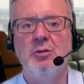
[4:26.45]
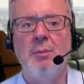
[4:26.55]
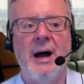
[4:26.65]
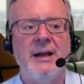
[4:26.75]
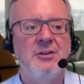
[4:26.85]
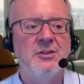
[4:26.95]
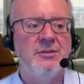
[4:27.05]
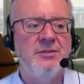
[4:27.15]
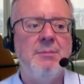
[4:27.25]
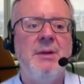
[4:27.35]
reminders
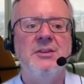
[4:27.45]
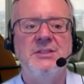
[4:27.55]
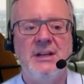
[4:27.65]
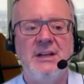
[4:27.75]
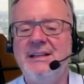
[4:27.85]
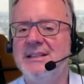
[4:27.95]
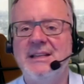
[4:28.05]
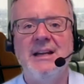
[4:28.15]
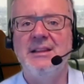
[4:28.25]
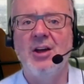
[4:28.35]
of emails that I need to
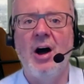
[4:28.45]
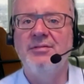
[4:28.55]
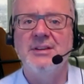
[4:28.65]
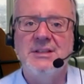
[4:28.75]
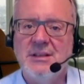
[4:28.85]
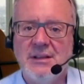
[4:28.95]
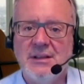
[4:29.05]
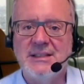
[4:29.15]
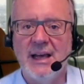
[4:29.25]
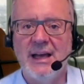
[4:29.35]
send at the office,
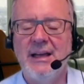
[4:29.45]
let's say.